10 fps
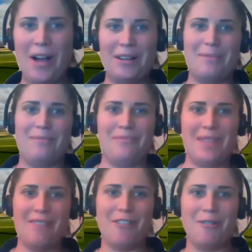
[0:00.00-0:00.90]

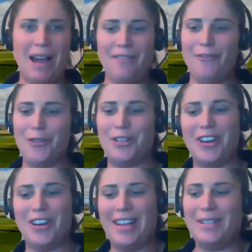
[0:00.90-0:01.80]
Welcome everyone for
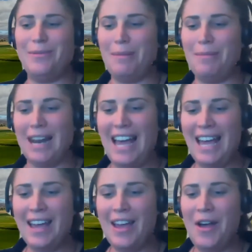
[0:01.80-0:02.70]
tonight's webinar
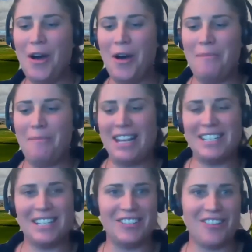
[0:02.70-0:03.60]
on
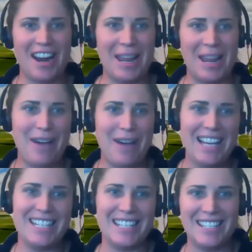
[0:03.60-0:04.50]
managing dryland
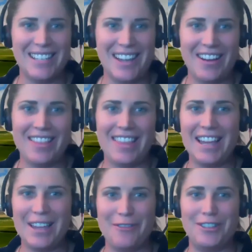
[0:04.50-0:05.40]
pastures. So
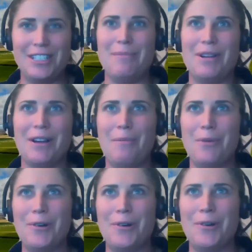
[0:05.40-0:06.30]
thank you for jumping
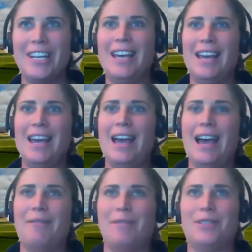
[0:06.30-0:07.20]
on board.
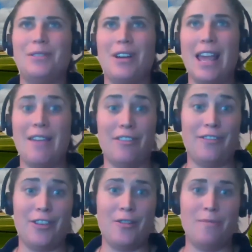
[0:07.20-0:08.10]
We're still going to have a
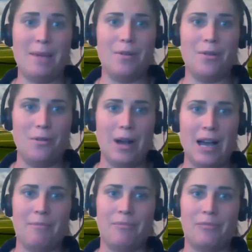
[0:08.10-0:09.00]
few people